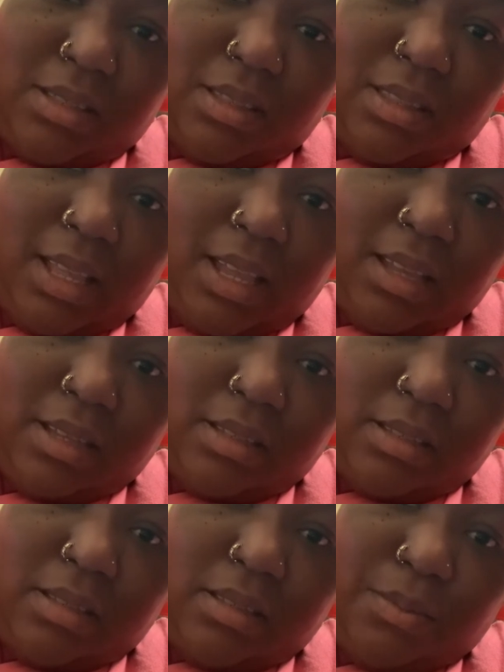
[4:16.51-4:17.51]

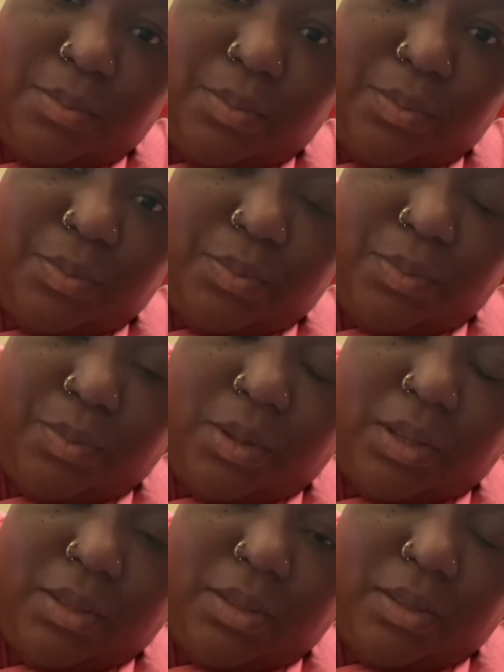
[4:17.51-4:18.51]
things
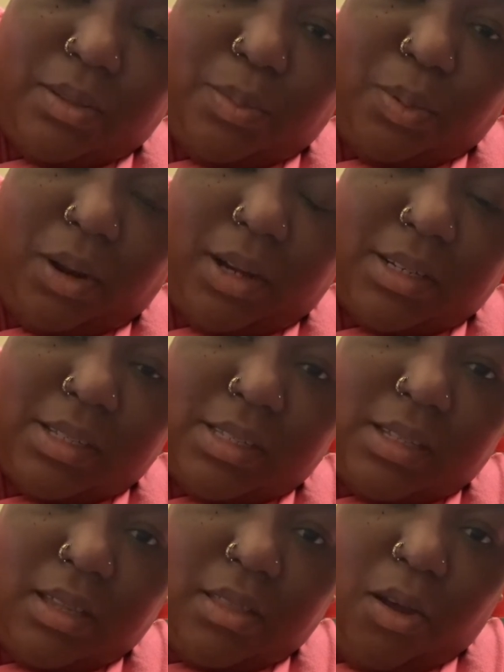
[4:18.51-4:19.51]
with
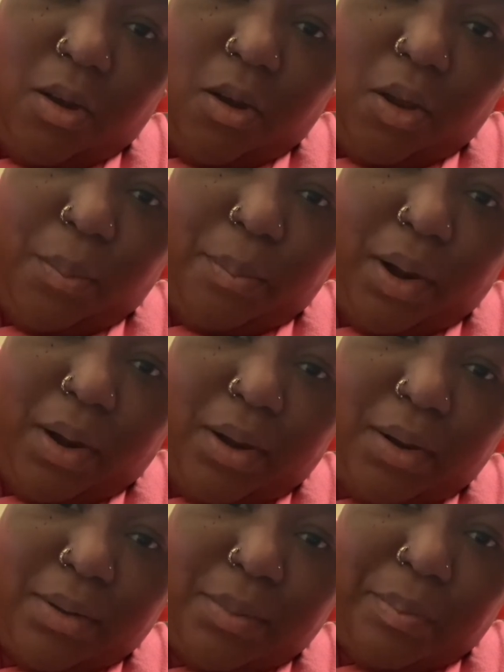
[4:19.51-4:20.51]
pregnancy, the
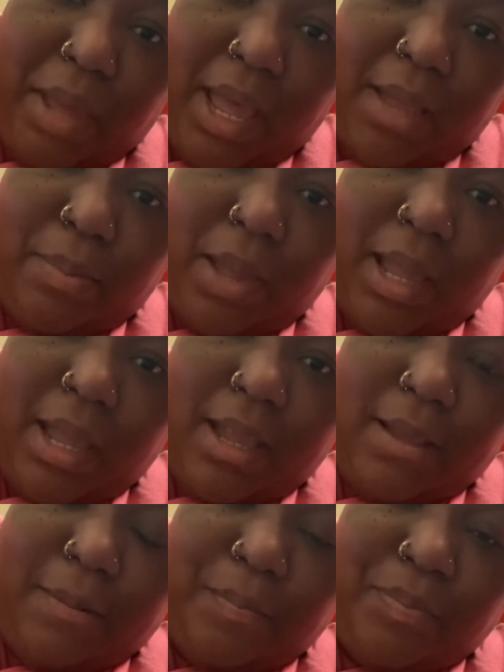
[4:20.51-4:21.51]
heartburn, back
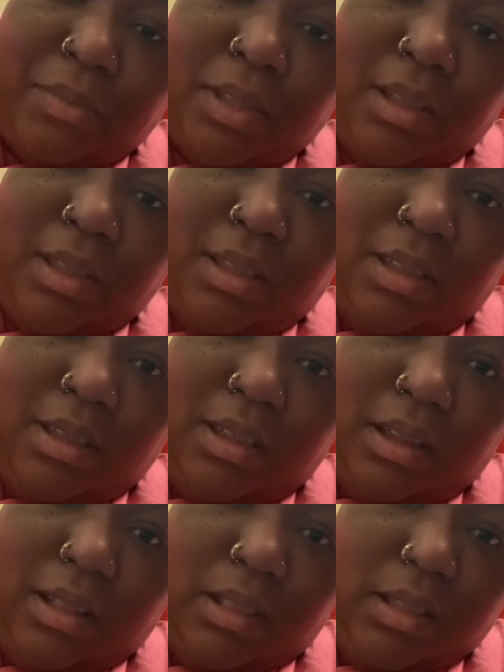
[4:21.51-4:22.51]
pain,
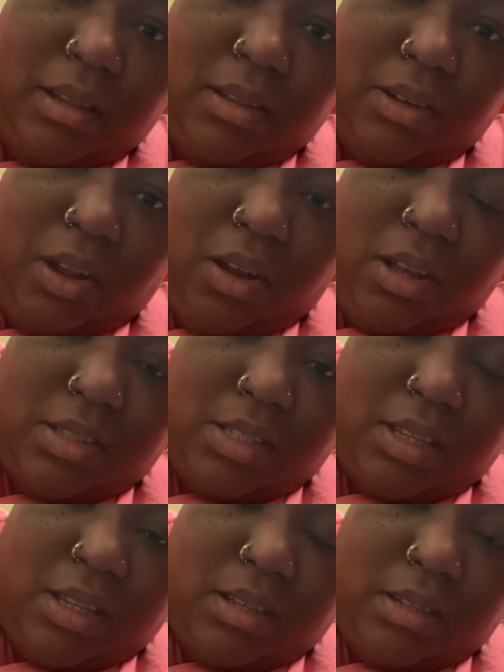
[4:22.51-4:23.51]
a little
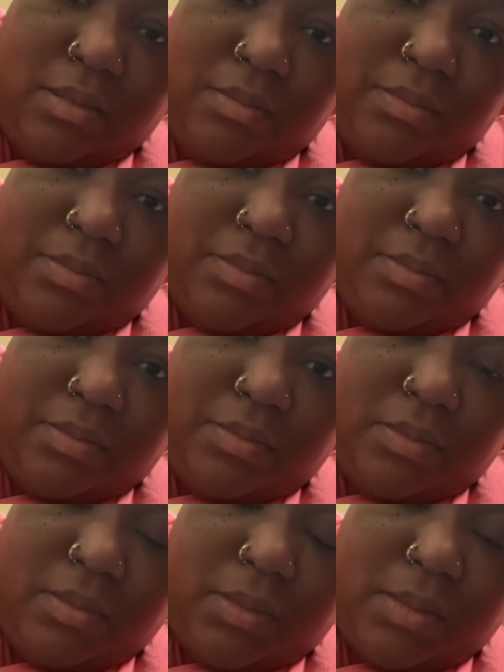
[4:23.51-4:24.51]
nausea
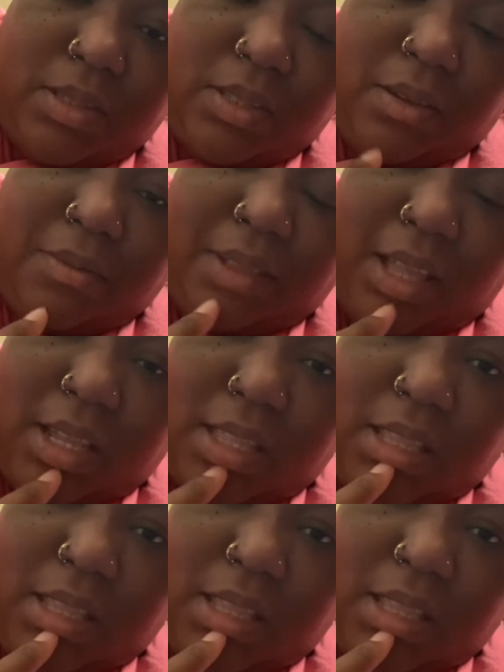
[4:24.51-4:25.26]
and stuff like